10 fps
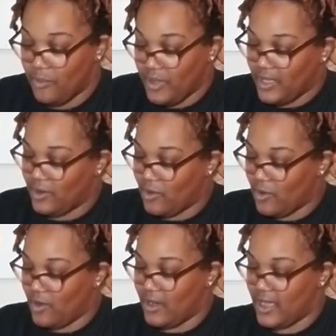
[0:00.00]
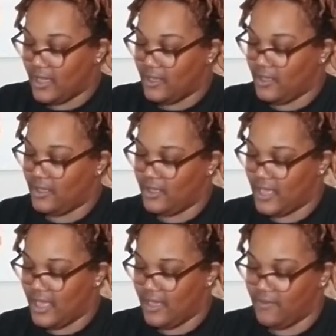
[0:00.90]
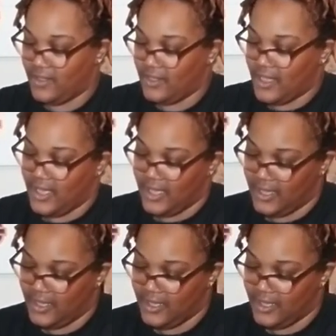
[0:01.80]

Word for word: But, or I could have it like.